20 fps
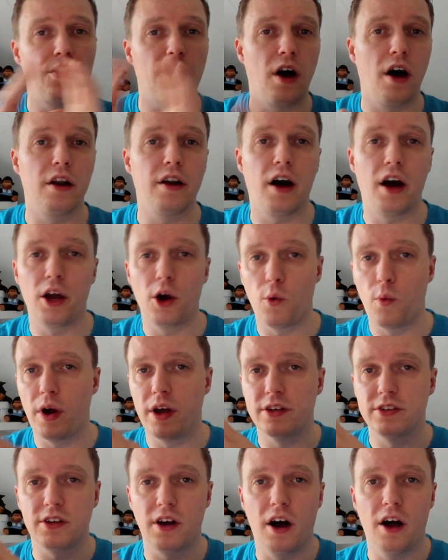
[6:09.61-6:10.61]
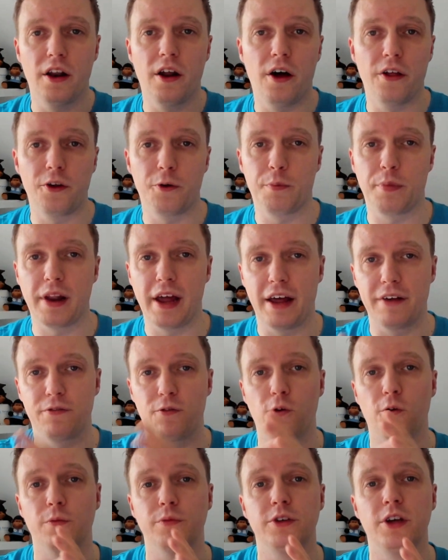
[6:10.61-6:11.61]
on iOS, on other
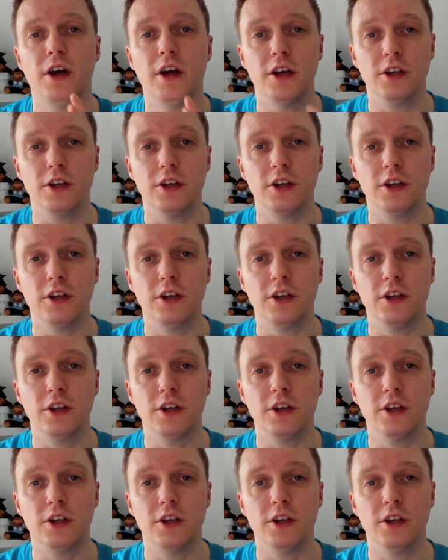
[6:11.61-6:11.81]
platforms.